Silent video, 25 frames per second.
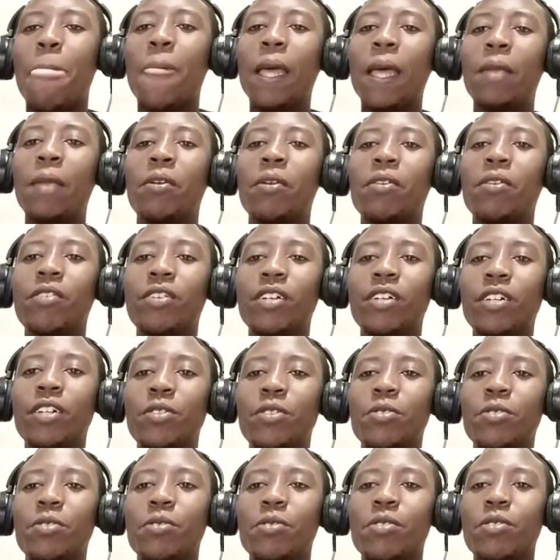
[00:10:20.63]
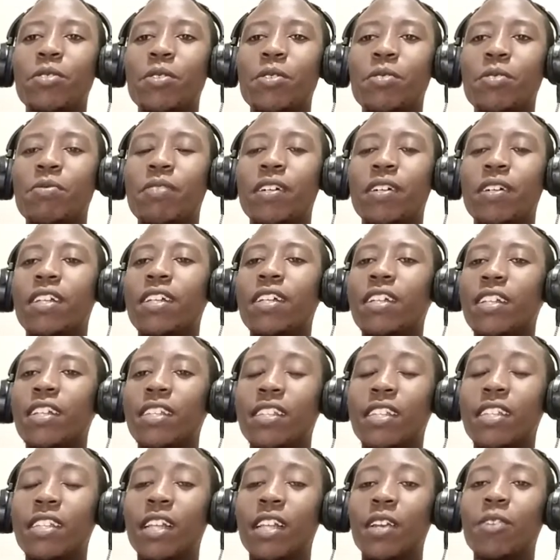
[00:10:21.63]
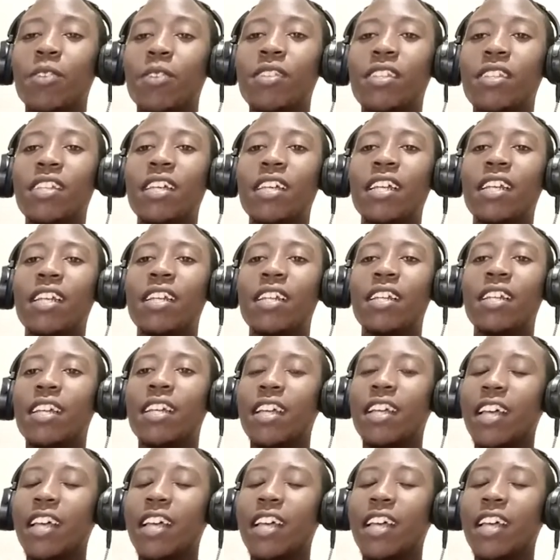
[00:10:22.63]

And when creation was over, the Lord said,